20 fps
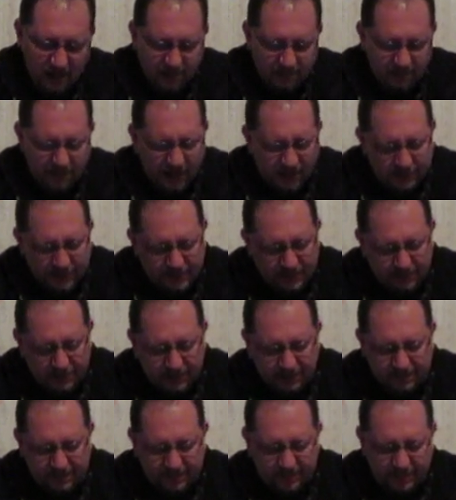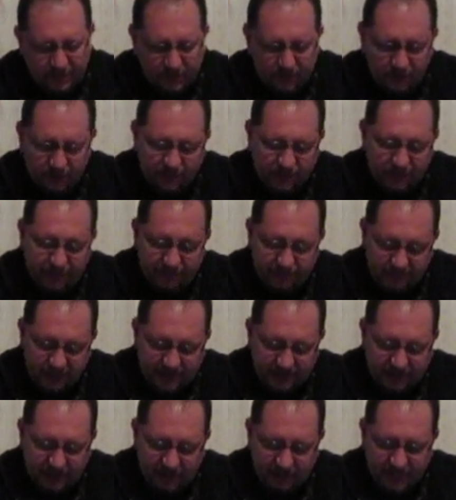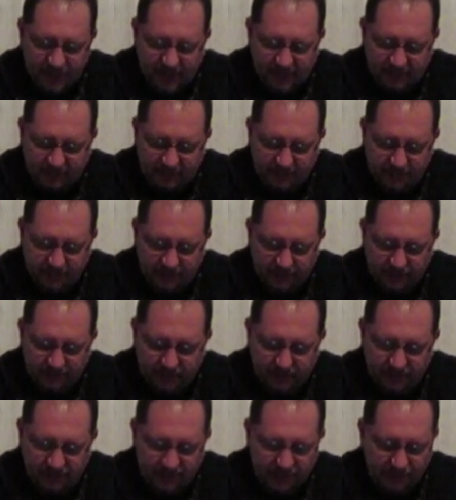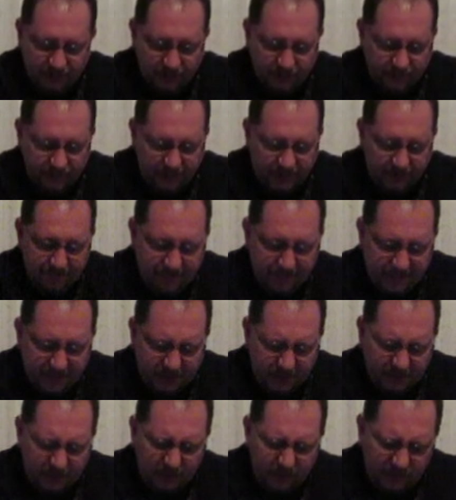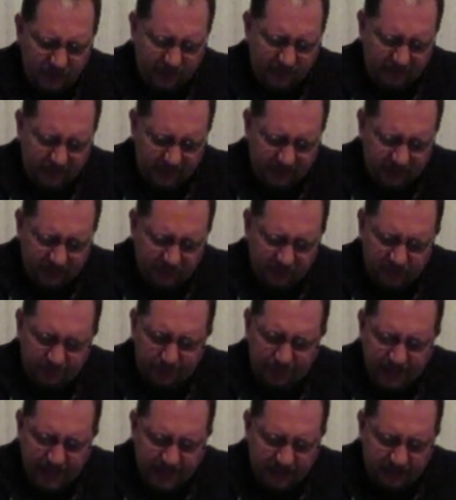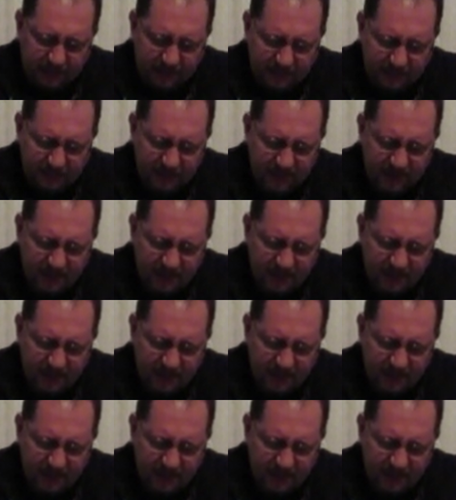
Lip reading: Mom seemed to sort of deflate somehow in the middle of the living room and just looked at me sort of blankly,